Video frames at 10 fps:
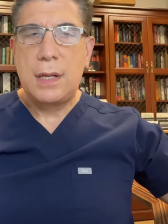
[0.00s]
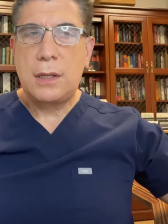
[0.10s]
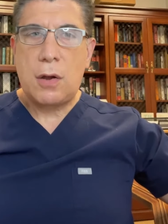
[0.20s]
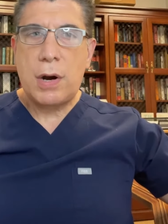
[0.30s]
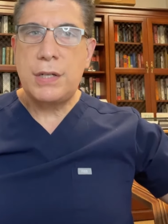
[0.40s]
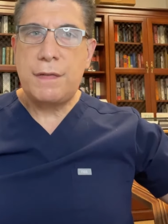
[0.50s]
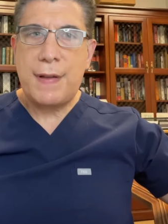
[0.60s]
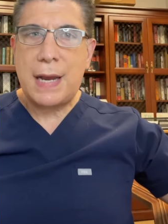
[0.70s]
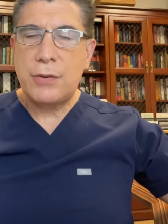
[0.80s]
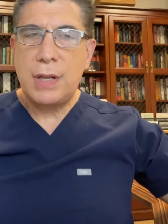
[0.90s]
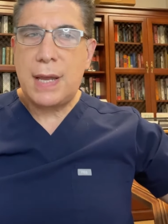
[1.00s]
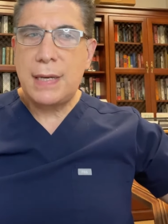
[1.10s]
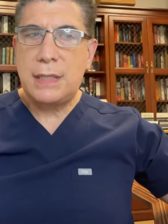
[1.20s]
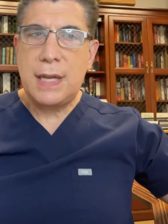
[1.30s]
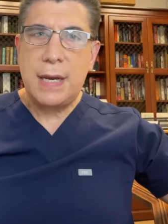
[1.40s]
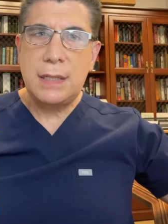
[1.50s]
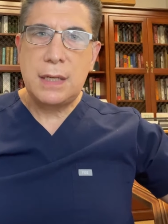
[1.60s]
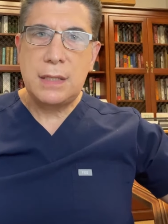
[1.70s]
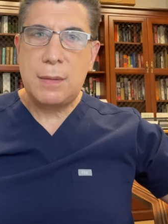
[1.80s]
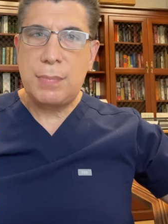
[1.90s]
large factory like settings
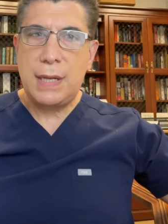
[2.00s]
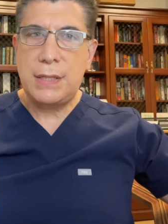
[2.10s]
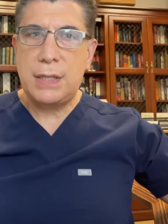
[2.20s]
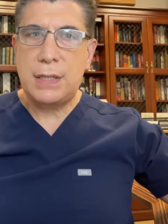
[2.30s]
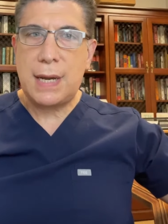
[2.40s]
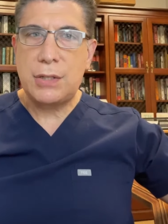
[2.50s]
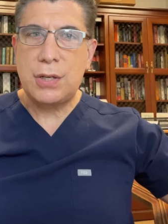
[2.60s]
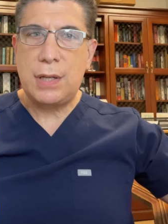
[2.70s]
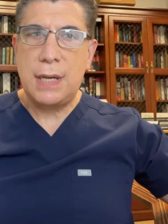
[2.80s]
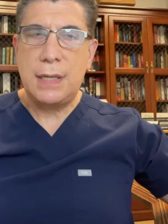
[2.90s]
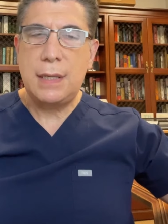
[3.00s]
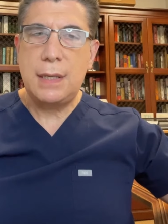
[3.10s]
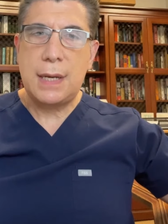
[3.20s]
that some places actually